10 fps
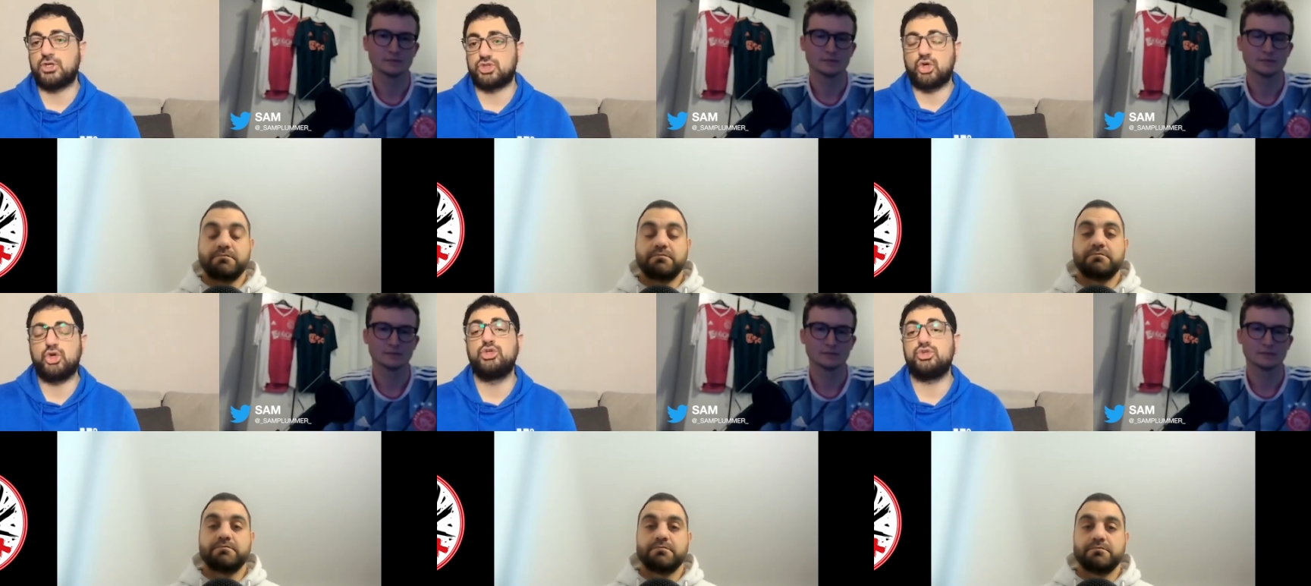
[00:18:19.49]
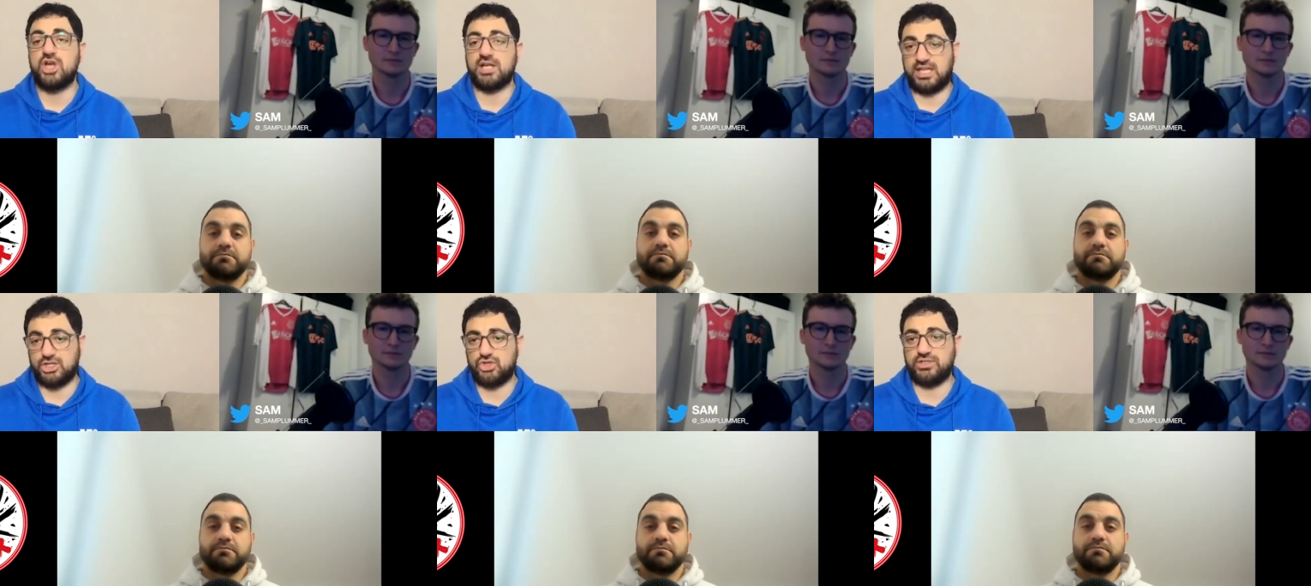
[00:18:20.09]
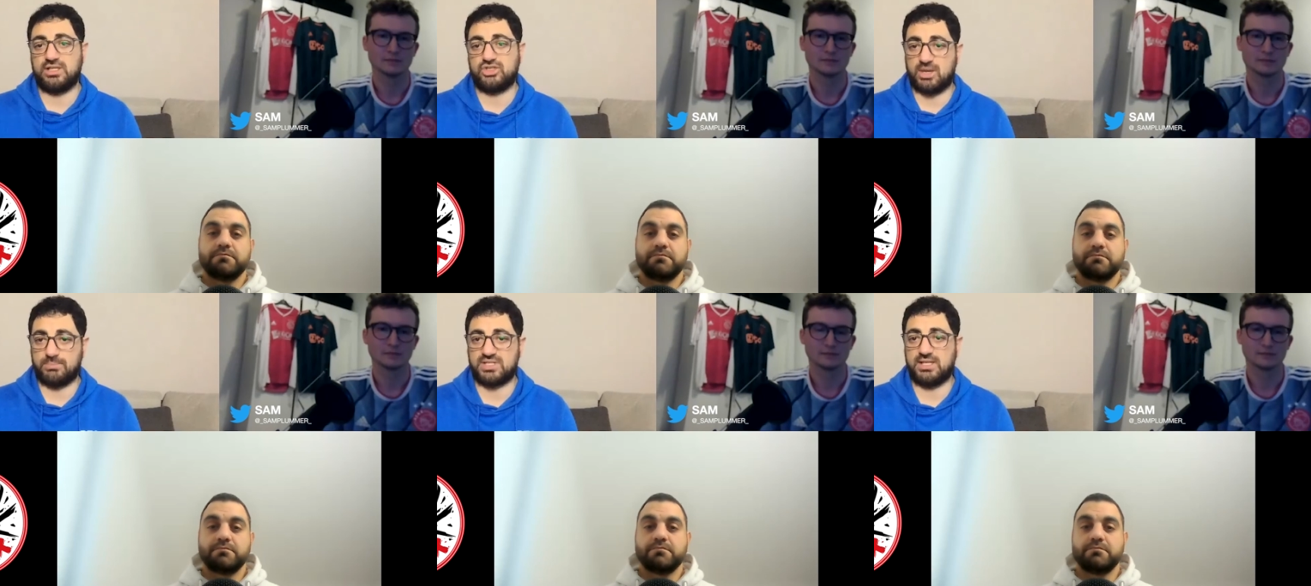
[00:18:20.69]
Speaker 1: So Kudus got injured in a
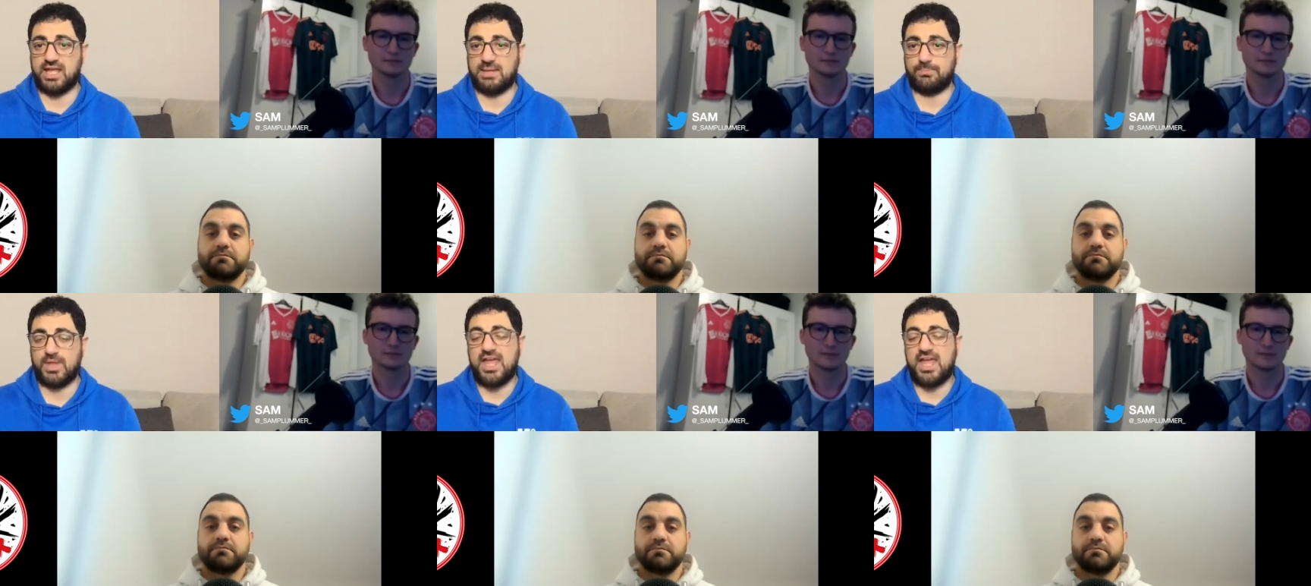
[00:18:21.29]
Champions League game.